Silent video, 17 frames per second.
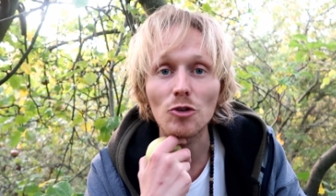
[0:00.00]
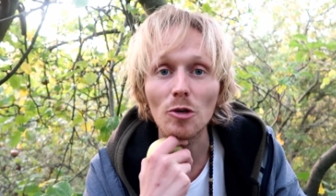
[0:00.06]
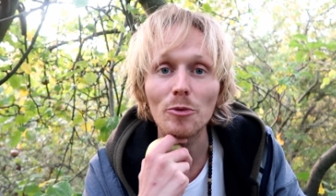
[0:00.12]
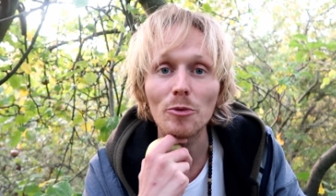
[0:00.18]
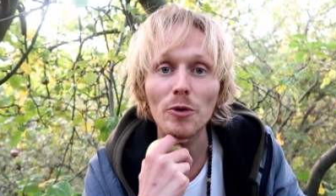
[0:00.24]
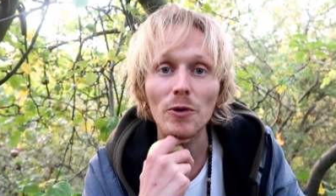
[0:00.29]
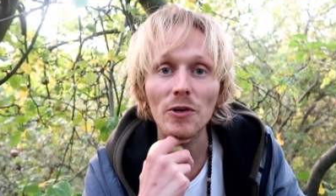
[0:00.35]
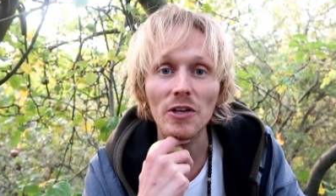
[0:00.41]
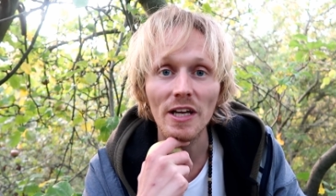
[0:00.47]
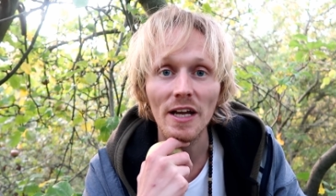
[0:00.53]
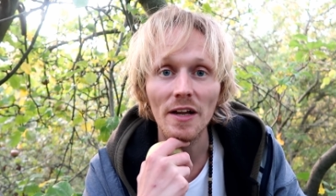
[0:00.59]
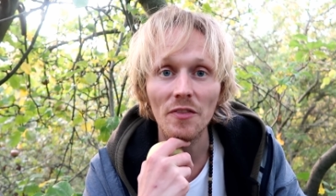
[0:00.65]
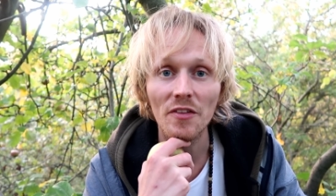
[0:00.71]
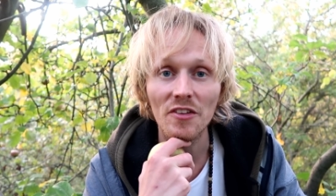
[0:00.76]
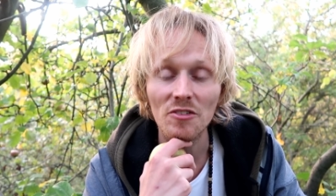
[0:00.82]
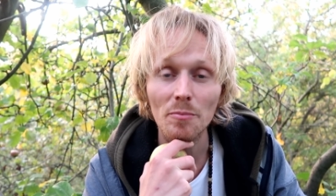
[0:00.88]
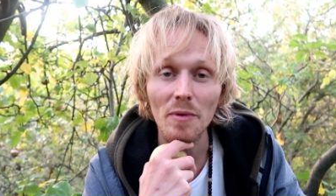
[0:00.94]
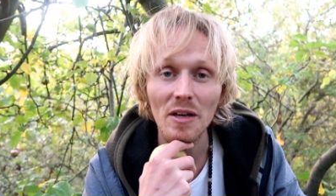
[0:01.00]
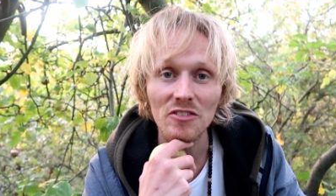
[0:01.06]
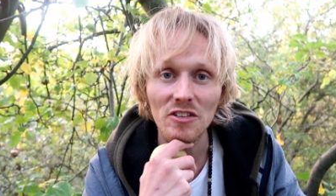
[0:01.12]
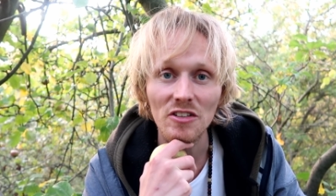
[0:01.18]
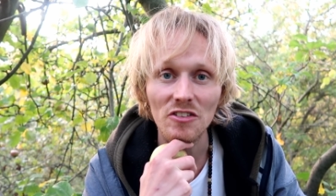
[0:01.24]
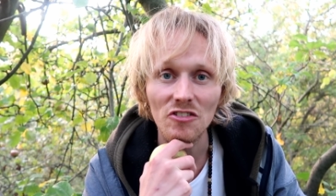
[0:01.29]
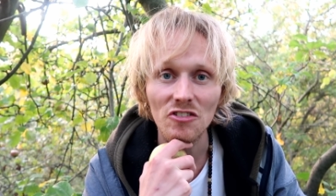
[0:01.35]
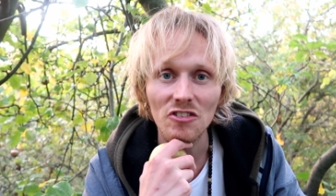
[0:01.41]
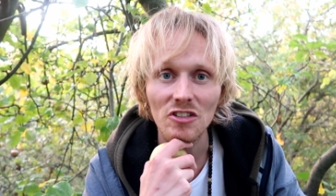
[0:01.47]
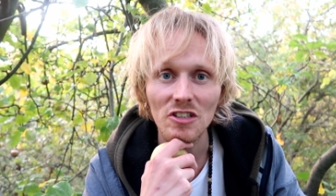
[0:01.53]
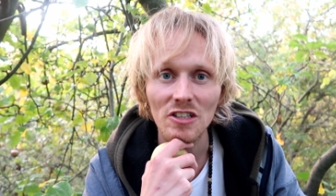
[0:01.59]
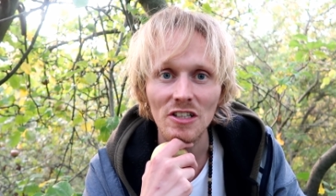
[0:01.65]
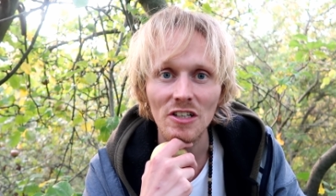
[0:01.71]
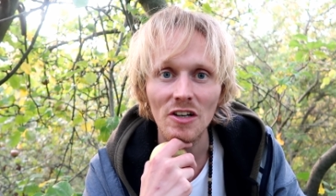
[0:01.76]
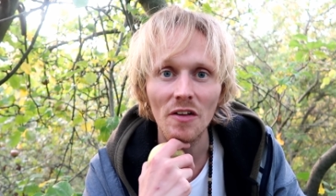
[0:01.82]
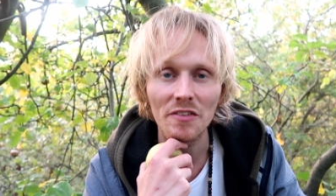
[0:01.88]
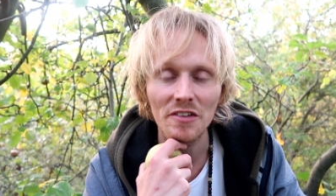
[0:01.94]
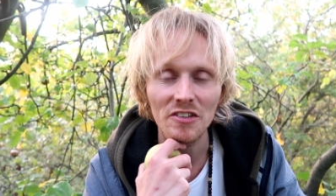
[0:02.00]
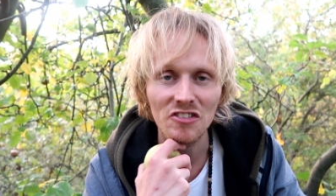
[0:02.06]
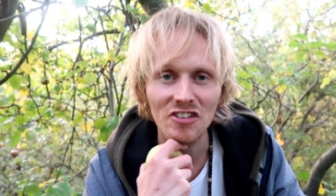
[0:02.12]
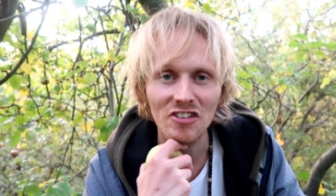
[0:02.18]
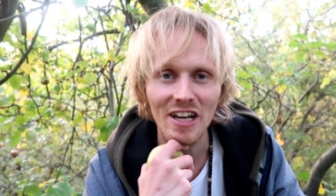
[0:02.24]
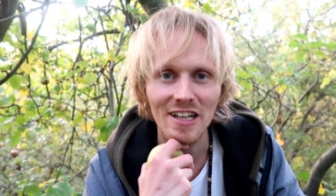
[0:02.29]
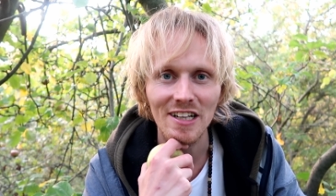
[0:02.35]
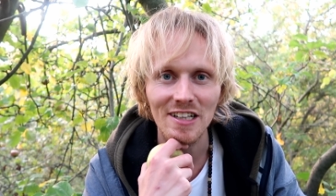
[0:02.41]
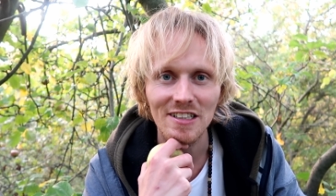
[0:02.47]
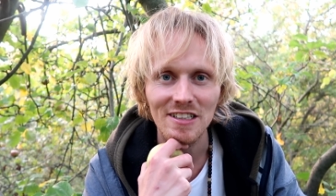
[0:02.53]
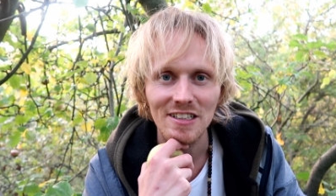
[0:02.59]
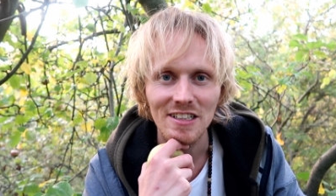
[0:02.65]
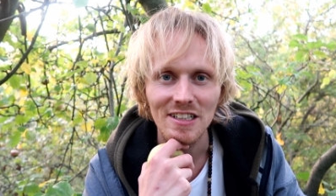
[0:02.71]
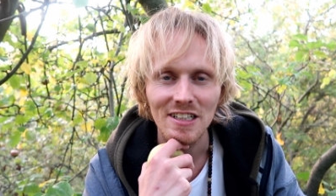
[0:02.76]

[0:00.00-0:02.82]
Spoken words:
to communicate this message on this channel.